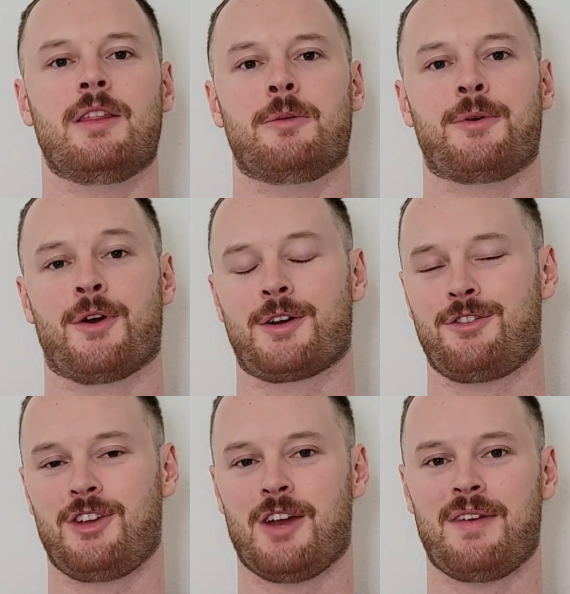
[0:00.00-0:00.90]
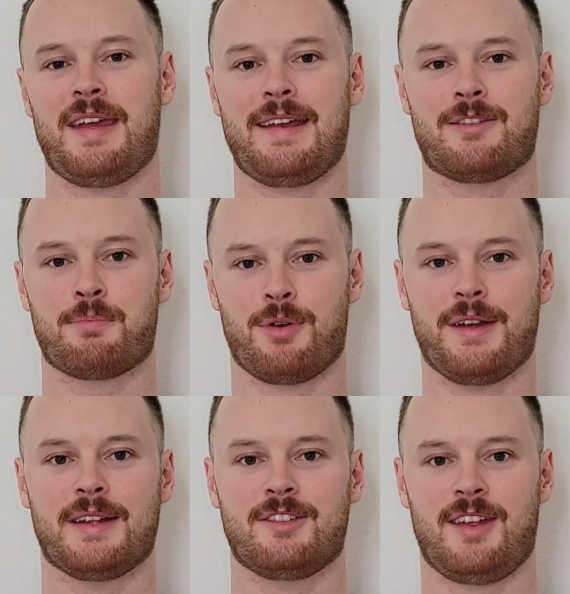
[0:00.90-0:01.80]
The bureaucracy over here is
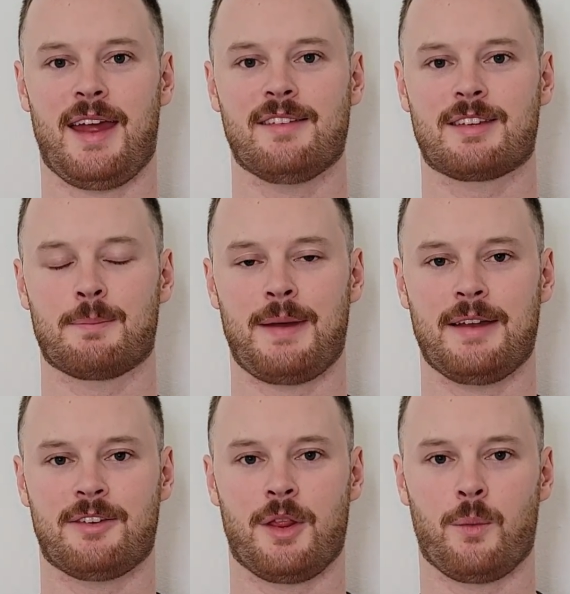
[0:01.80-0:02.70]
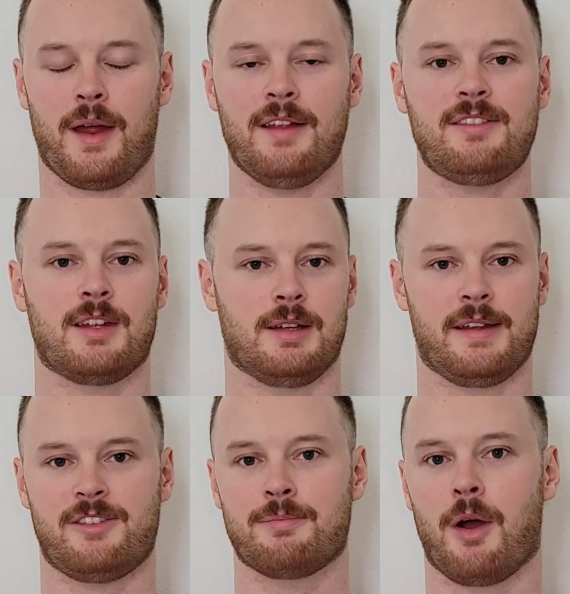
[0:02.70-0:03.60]
pretty intense compared to the West, at
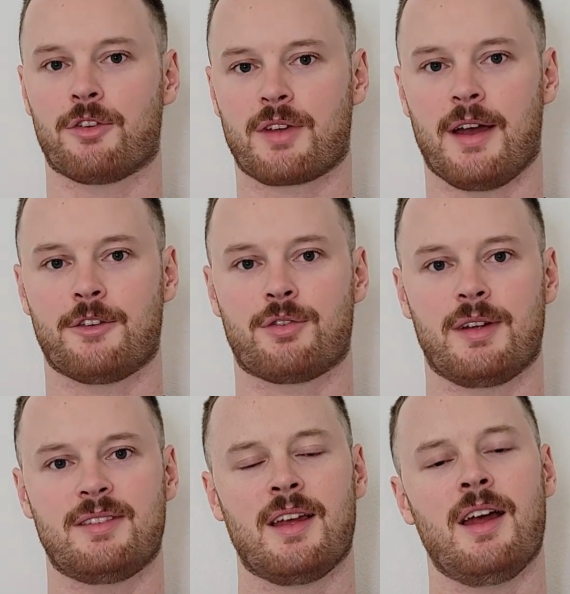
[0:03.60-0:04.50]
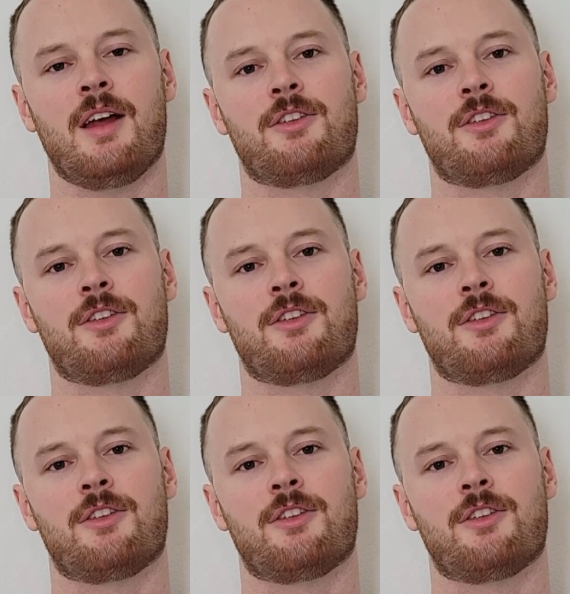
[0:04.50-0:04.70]
least most countries.